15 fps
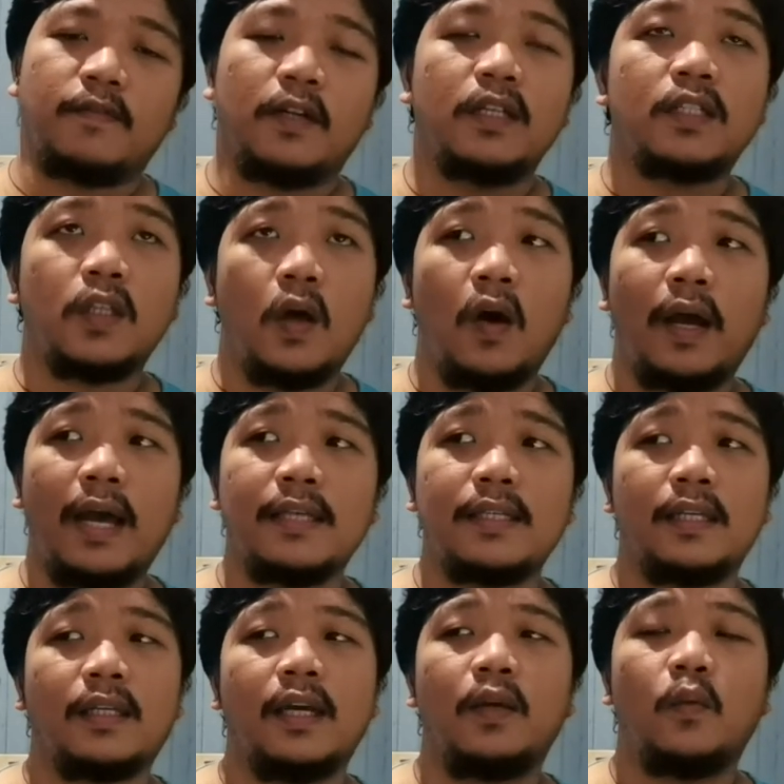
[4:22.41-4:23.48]
For as long as
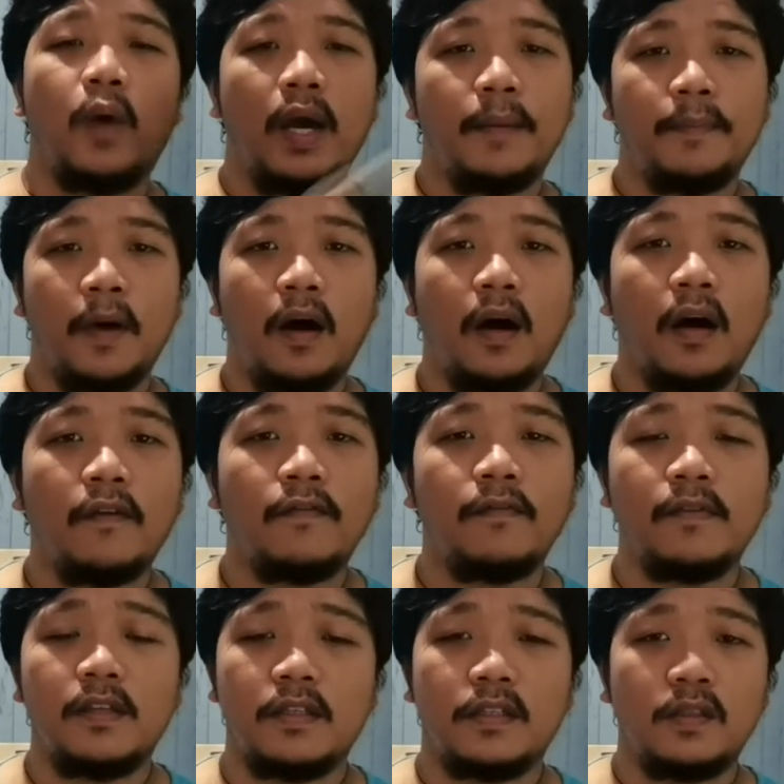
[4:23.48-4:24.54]
it can wipe off
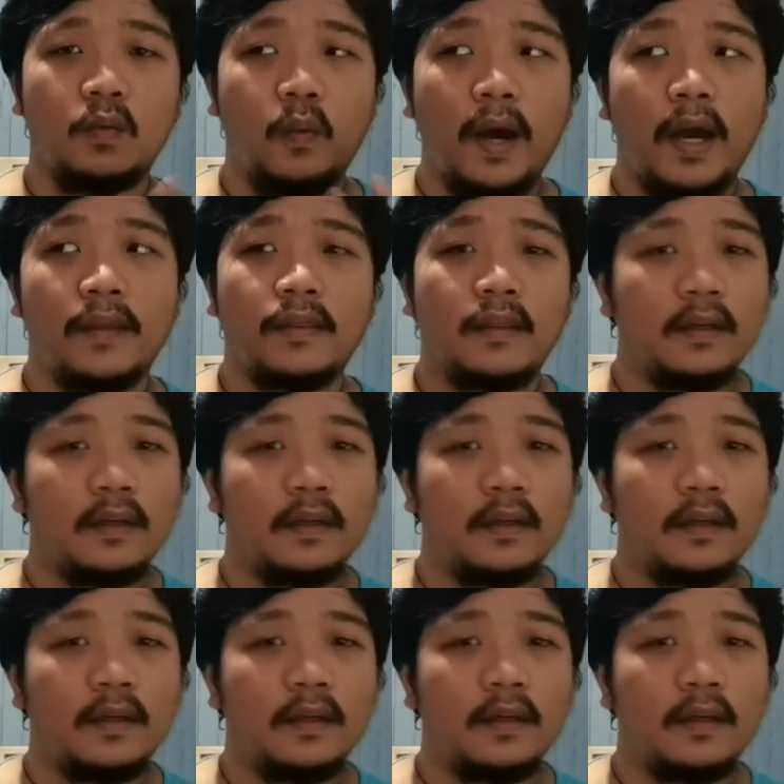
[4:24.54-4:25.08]
the sweat,